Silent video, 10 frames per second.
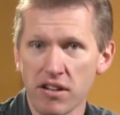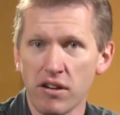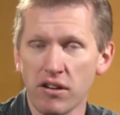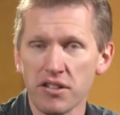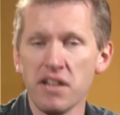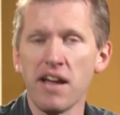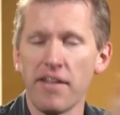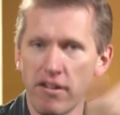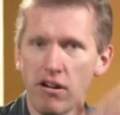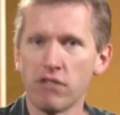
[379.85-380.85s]
God
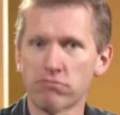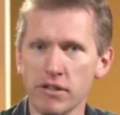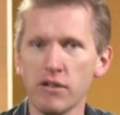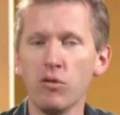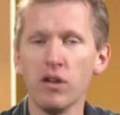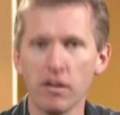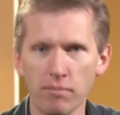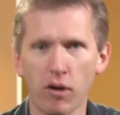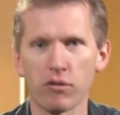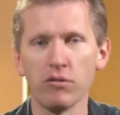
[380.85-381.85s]
and there are real
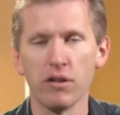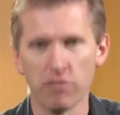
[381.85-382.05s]
moral